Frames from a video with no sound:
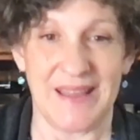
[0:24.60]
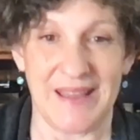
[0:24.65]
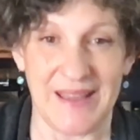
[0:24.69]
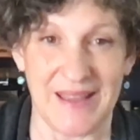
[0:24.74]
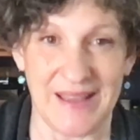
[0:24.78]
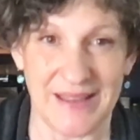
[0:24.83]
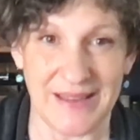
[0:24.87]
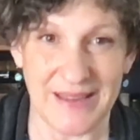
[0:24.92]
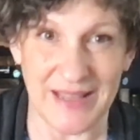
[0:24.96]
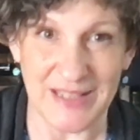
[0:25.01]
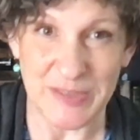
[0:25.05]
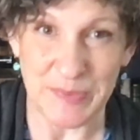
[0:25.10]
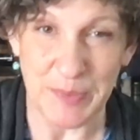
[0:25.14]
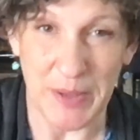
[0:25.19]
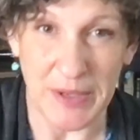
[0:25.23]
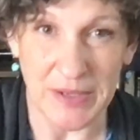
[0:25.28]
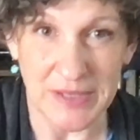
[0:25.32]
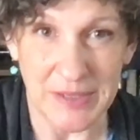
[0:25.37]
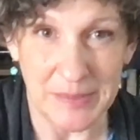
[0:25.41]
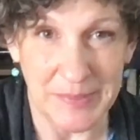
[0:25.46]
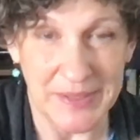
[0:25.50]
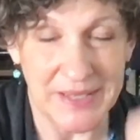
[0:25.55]
And that's
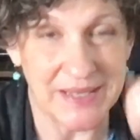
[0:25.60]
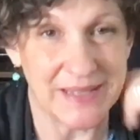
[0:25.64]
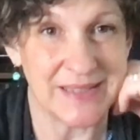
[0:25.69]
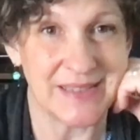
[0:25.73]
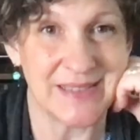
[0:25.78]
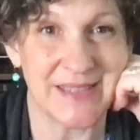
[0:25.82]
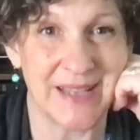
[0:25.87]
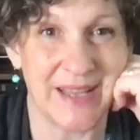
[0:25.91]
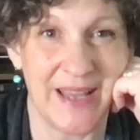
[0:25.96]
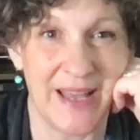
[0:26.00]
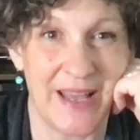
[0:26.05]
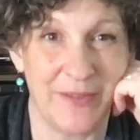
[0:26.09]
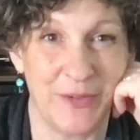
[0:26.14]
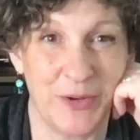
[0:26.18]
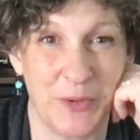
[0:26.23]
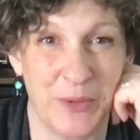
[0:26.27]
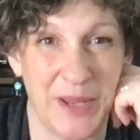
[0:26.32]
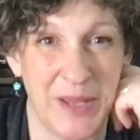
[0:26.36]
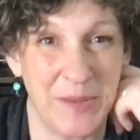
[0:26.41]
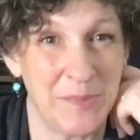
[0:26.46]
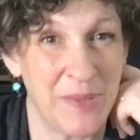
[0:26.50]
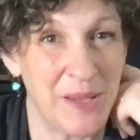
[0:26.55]
partly because I have a
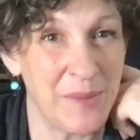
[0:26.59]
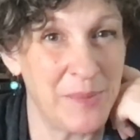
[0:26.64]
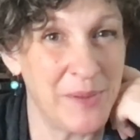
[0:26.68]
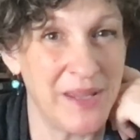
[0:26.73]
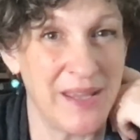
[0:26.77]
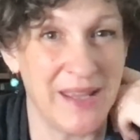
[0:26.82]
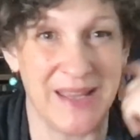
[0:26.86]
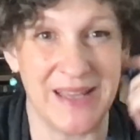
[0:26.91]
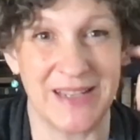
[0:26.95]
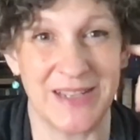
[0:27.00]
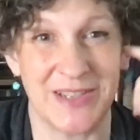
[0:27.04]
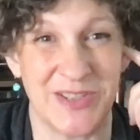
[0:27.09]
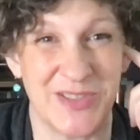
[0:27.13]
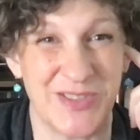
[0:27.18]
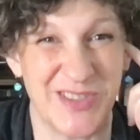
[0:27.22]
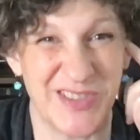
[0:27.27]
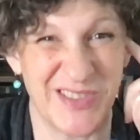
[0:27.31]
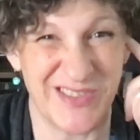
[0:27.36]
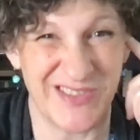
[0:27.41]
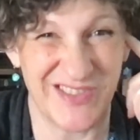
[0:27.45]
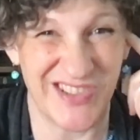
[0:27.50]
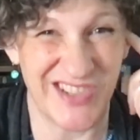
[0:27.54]
grandbaby
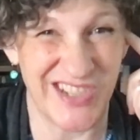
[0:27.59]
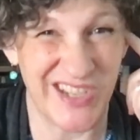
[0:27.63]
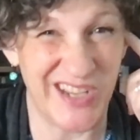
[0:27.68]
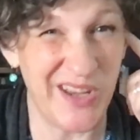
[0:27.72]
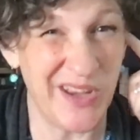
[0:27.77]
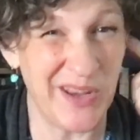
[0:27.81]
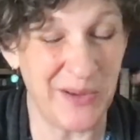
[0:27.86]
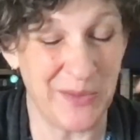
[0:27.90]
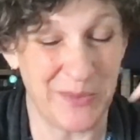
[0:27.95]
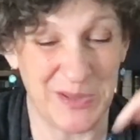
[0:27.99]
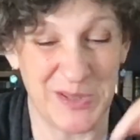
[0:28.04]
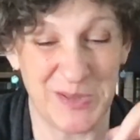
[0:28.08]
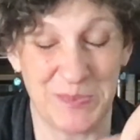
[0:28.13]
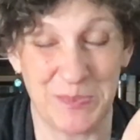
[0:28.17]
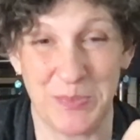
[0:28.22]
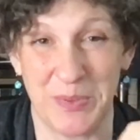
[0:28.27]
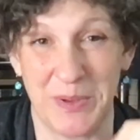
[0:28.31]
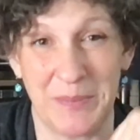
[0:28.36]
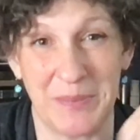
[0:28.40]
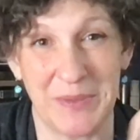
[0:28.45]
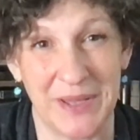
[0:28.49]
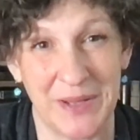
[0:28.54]
and she was
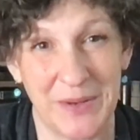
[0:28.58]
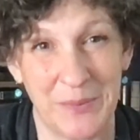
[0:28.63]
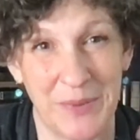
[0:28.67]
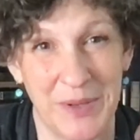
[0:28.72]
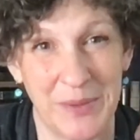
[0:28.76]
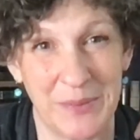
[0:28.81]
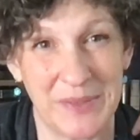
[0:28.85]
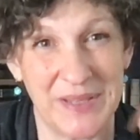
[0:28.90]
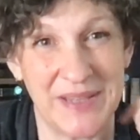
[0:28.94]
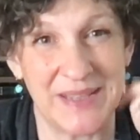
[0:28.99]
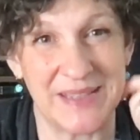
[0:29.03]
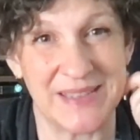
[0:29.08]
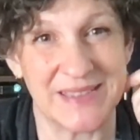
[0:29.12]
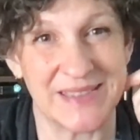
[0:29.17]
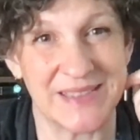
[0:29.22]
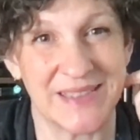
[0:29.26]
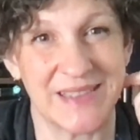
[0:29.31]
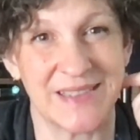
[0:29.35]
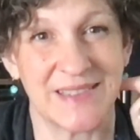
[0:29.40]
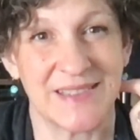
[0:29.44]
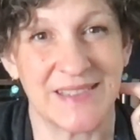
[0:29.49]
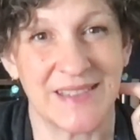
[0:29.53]
probably going to want to read these
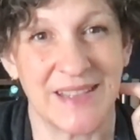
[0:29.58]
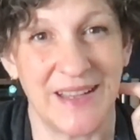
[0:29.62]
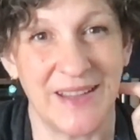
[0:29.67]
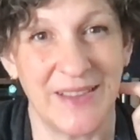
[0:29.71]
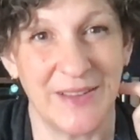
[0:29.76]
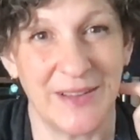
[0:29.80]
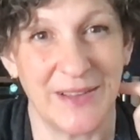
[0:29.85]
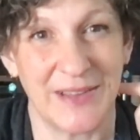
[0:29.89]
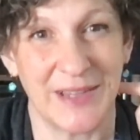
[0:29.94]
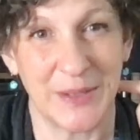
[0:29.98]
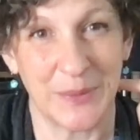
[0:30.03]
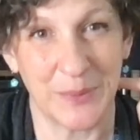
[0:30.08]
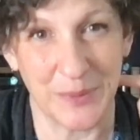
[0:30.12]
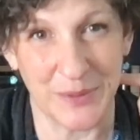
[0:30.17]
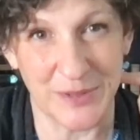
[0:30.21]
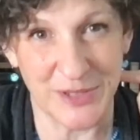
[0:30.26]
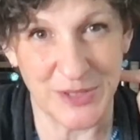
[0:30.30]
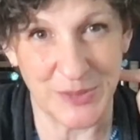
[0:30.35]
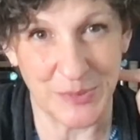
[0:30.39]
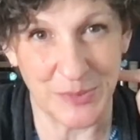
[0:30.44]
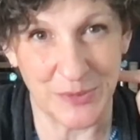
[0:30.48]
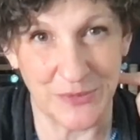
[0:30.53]
because I thought they were
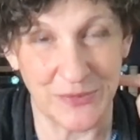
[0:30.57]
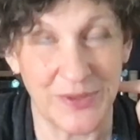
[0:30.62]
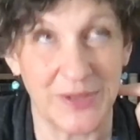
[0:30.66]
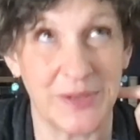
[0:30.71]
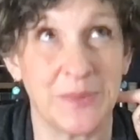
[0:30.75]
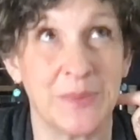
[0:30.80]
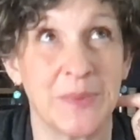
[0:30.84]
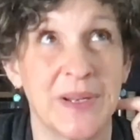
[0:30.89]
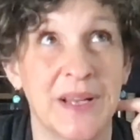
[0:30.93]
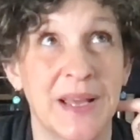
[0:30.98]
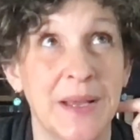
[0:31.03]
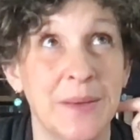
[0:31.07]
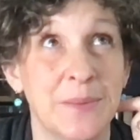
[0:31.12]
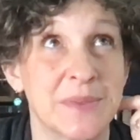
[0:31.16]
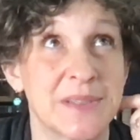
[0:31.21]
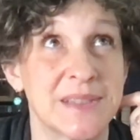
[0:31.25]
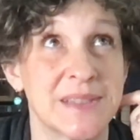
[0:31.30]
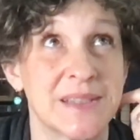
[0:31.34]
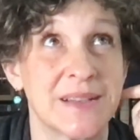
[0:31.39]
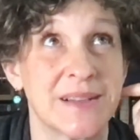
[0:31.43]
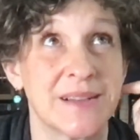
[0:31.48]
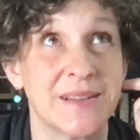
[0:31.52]
super fun when I
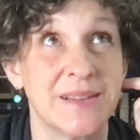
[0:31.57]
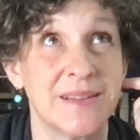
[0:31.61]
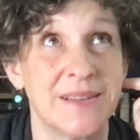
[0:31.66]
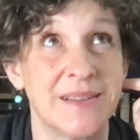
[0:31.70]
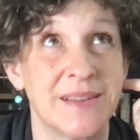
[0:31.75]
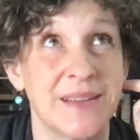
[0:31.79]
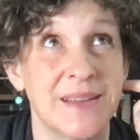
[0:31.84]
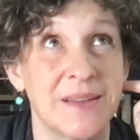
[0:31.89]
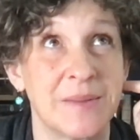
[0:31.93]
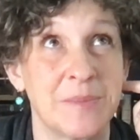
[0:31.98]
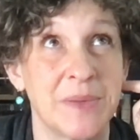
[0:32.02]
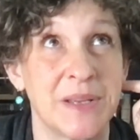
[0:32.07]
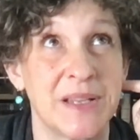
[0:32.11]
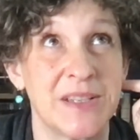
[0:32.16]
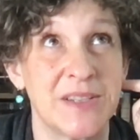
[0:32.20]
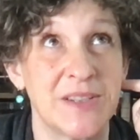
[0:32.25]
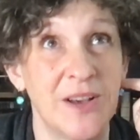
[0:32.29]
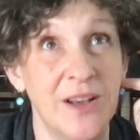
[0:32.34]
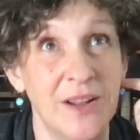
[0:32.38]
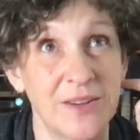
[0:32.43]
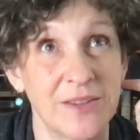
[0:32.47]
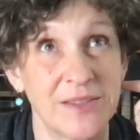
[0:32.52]
was little and my
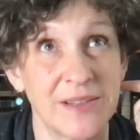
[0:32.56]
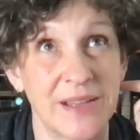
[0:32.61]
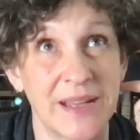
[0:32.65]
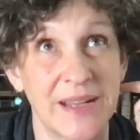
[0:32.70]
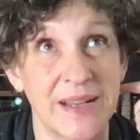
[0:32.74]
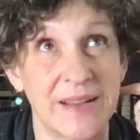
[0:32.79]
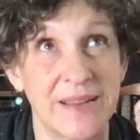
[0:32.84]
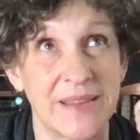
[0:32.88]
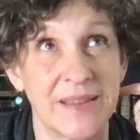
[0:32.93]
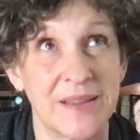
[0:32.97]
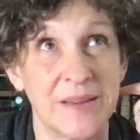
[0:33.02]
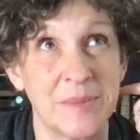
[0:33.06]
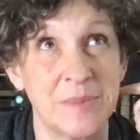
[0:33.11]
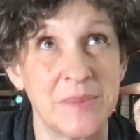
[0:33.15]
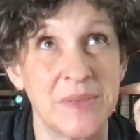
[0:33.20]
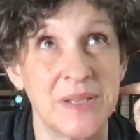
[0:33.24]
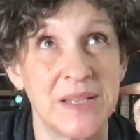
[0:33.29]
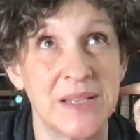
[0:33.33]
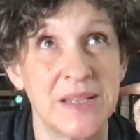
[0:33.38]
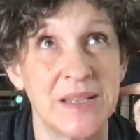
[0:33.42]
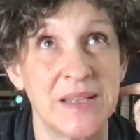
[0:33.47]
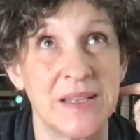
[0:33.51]
daughter liked them.
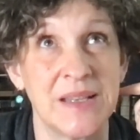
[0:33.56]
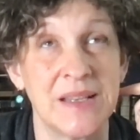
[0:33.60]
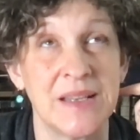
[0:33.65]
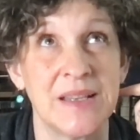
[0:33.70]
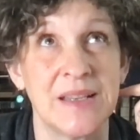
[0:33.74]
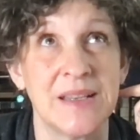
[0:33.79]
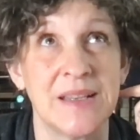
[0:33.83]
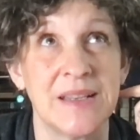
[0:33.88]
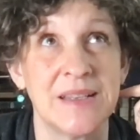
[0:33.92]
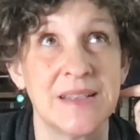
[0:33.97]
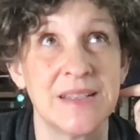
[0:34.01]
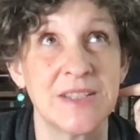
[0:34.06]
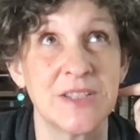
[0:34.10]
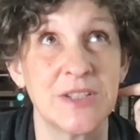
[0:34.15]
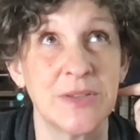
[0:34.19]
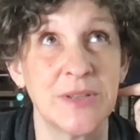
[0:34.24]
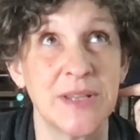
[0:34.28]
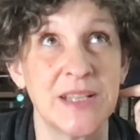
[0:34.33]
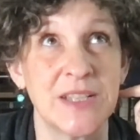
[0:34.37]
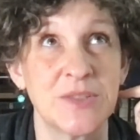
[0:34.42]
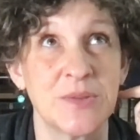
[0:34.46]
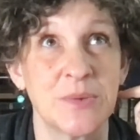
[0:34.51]

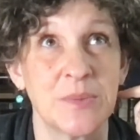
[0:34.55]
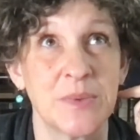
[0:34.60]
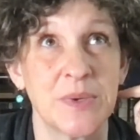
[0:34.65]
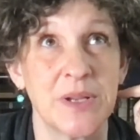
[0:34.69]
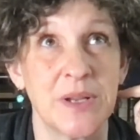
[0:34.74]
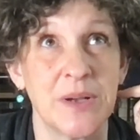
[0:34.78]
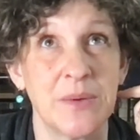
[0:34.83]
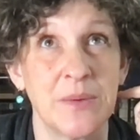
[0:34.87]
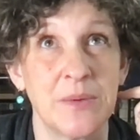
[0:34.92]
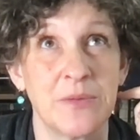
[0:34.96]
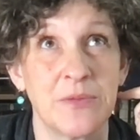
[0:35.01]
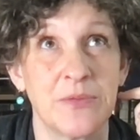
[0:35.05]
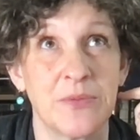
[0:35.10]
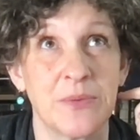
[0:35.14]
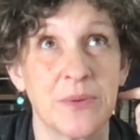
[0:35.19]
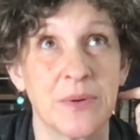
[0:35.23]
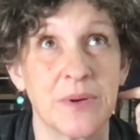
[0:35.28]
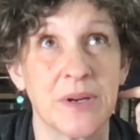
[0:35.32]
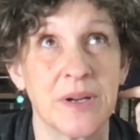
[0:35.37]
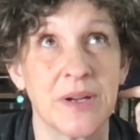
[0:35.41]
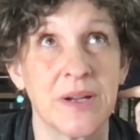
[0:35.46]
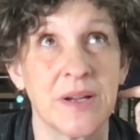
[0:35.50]
So that's what we're going
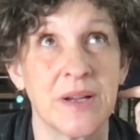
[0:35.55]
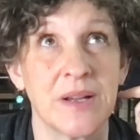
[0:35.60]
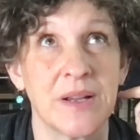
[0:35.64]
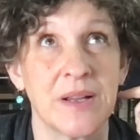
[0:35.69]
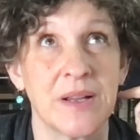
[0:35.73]
for.